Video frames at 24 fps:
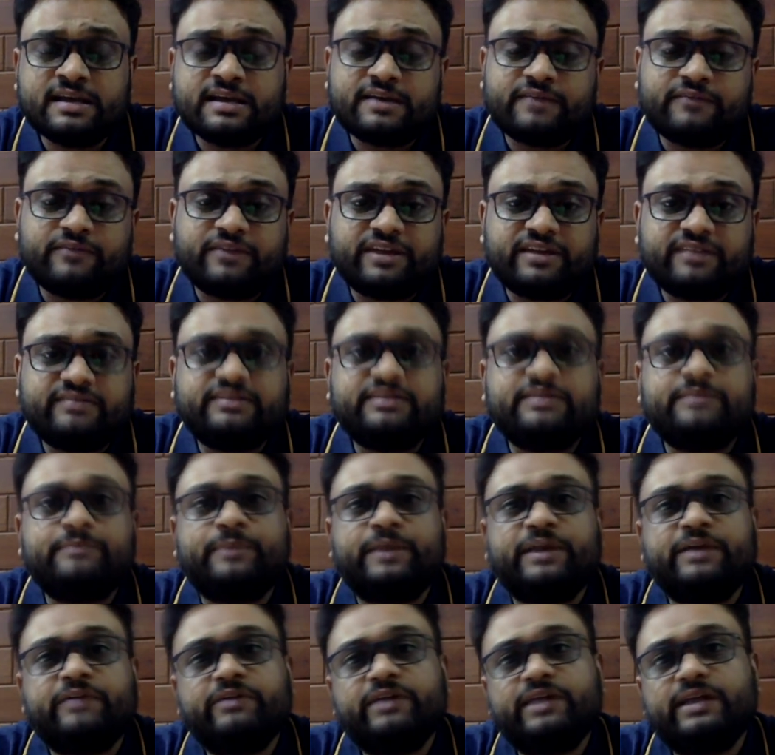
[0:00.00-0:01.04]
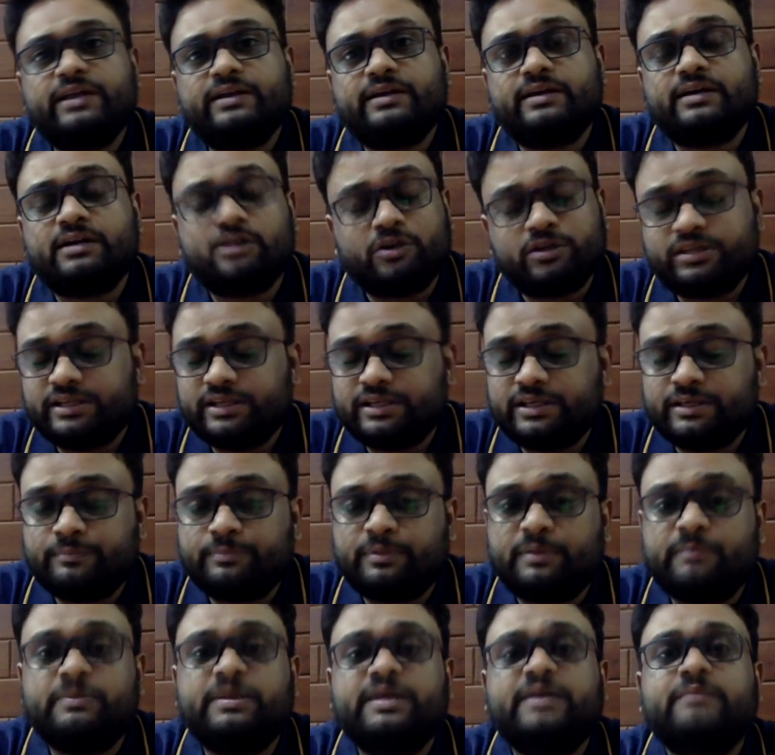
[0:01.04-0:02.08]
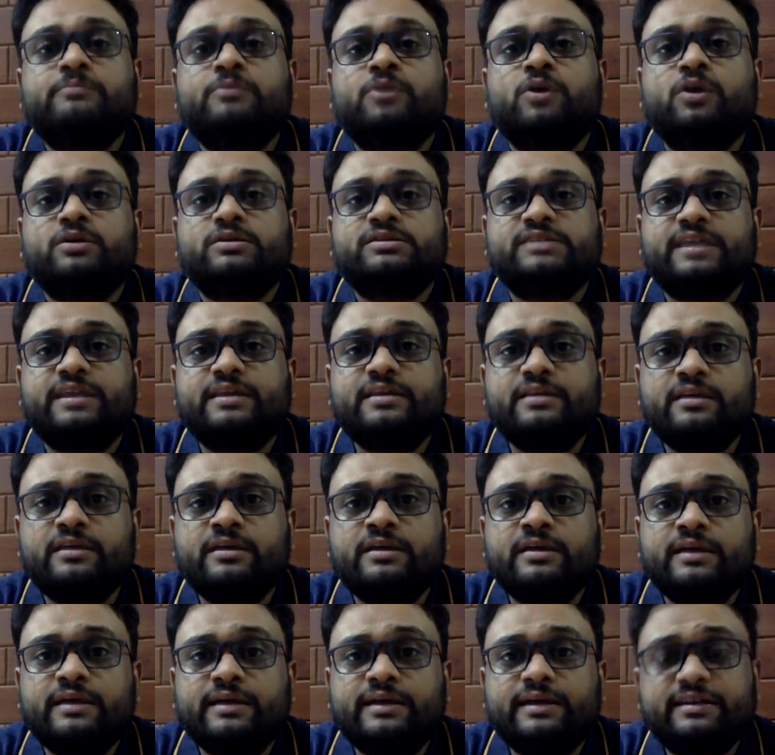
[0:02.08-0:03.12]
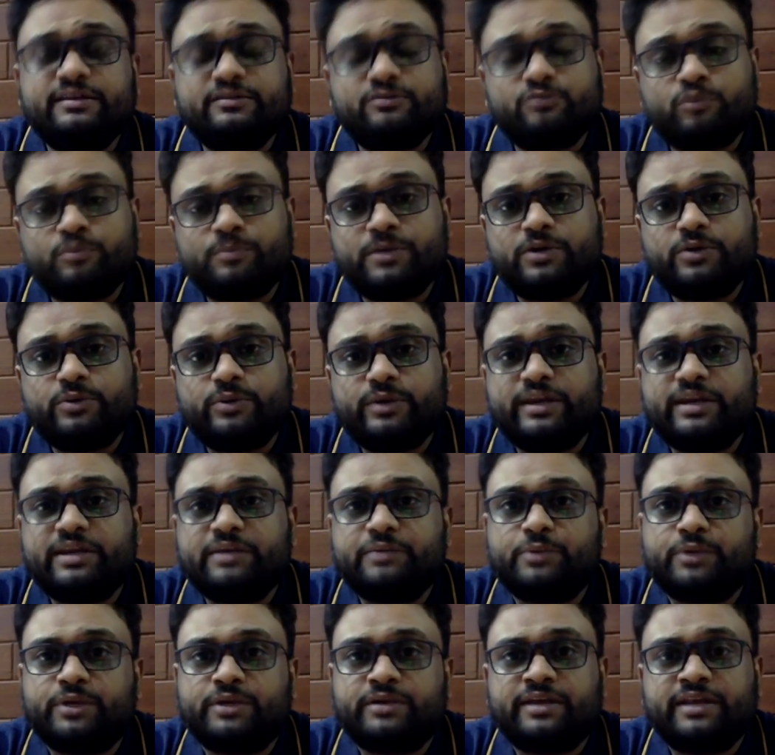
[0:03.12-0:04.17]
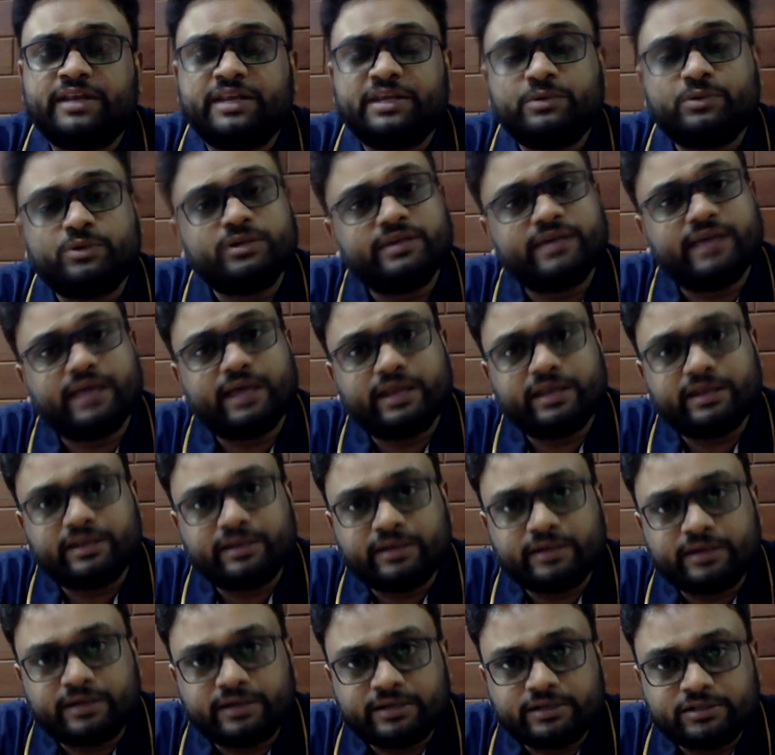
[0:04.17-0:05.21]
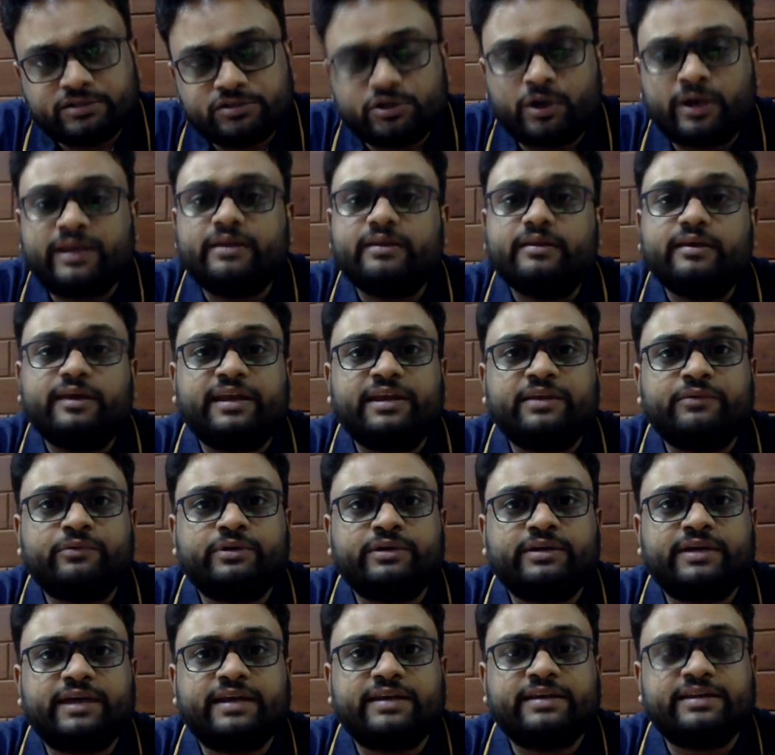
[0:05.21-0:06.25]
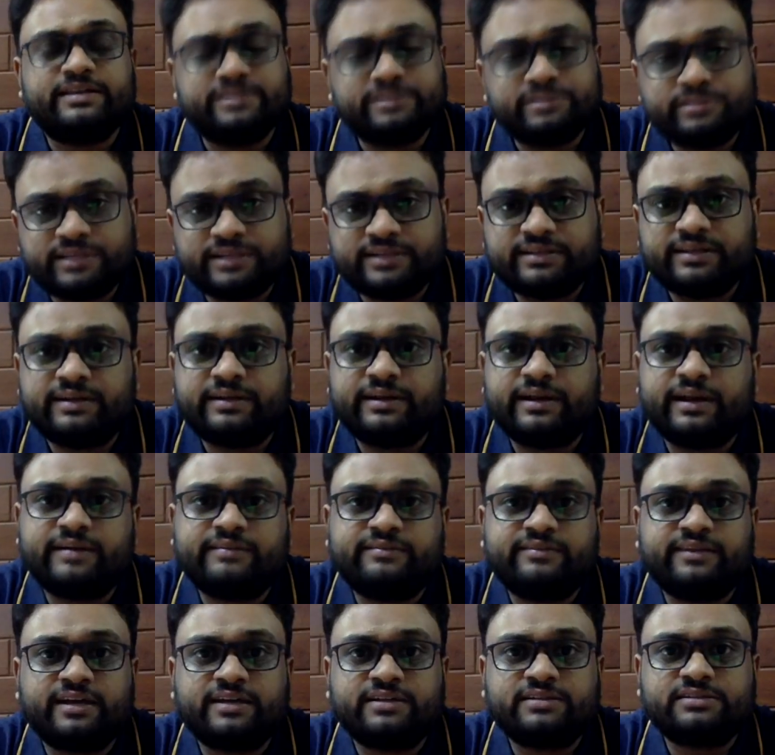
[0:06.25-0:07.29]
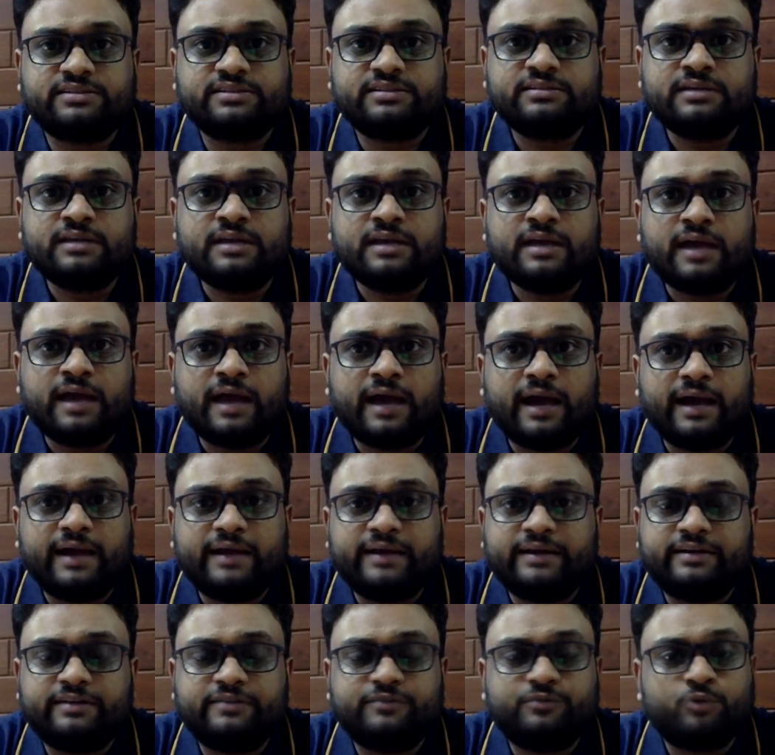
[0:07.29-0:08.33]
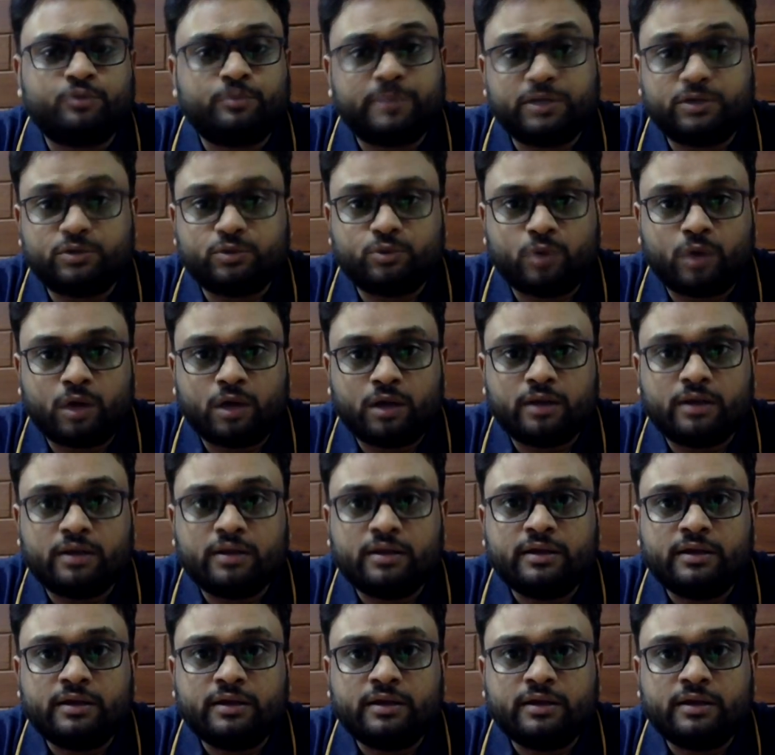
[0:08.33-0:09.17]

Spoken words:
Whereas in the private or the public blockchain, it is open to anyone. Anyone can join, anyone can initiate the transaction, and it is open to all.